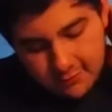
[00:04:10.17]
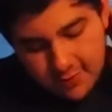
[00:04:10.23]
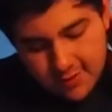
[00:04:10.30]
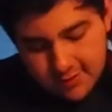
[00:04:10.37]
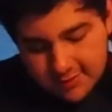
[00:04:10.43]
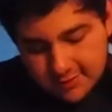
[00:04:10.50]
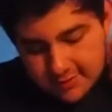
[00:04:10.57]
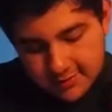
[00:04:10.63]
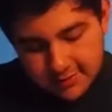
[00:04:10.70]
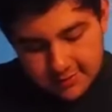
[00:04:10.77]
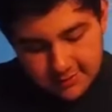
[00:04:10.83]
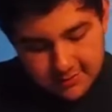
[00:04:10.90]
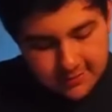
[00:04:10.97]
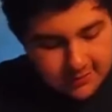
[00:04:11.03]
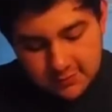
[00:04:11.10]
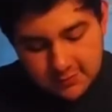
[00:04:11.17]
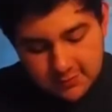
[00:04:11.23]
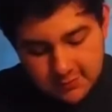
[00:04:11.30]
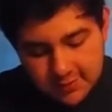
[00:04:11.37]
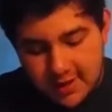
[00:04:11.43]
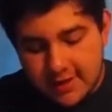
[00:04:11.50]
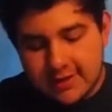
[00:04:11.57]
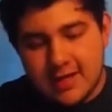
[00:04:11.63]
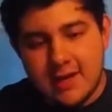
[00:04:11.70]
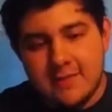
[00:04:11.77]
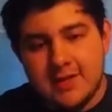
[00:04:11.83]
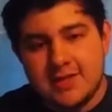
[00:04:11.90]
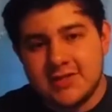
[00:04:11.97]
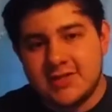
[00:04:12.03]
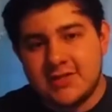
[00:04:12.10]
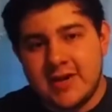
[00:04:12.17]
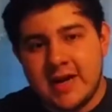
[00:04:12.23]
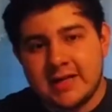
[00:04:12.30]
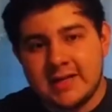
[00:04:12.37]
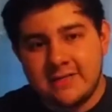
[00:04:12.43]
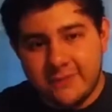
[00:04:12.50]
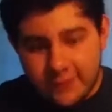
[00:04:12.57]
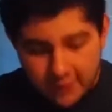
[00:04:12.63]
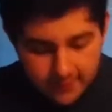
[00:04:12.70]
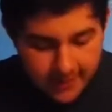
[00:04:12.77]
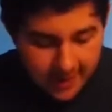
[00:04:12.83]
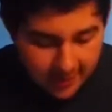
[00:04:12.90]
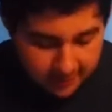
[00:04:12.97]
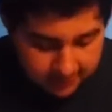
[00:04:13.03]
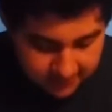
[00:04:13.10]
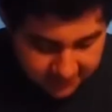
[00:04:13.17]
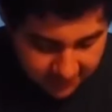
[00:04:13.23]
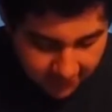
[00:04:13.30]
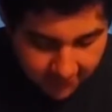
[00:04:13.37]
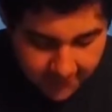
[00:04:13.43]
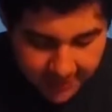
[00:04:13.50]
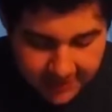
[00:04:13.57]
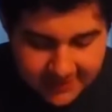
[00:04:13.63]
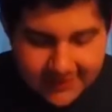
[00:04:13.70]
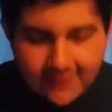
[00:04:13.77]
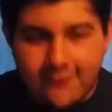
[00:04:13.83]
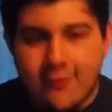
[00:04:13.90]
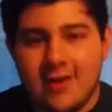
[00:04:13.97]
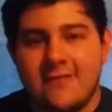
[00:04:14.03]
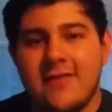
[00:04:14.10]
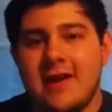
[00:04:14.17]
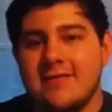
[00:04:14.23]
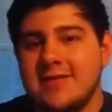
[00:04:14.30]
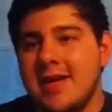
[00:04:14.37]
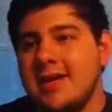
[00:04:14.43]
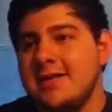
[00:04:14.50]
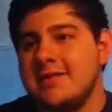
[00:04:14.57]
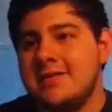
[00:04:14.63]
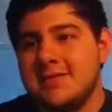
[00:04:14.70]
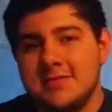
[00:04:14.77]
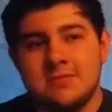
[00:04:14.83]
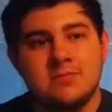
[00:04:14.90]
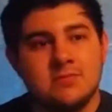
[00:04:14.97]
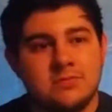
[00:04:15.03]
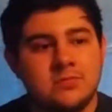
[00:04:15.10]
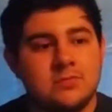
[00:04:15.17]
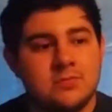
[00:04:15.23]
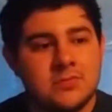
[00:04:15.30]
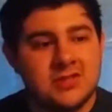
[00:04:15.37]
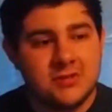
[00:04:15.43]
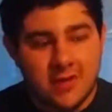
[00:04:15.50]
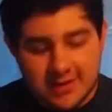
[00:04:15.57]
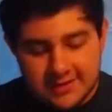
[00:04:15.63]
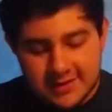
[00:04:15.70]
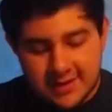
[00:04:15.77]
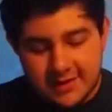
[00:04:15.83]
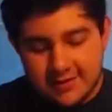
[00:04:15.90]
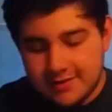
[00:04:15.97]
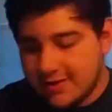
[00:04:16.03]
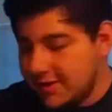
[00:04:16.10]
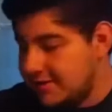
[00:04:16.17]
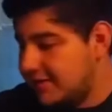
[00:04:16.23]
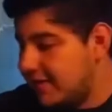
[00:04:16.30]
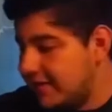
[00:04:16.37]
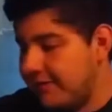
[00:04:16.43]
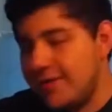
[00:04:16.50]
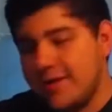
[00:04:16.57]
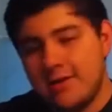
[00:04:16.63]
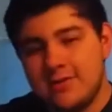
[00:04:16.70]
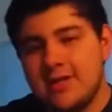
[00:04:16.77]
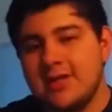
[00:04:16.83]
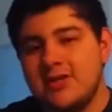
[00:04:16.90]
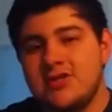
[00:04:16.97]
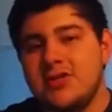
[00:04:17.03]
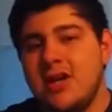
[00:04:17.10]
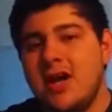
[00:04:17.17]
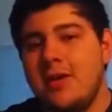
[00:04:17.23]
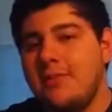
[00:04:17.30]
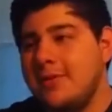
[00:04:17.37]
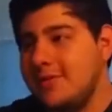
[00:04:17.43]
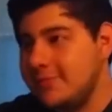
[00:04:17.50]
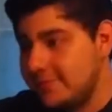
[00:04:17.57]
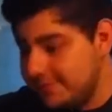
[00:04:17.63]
Well, that kept me distracted for about 2 minutes and 45 seconds. So I say the video did its job.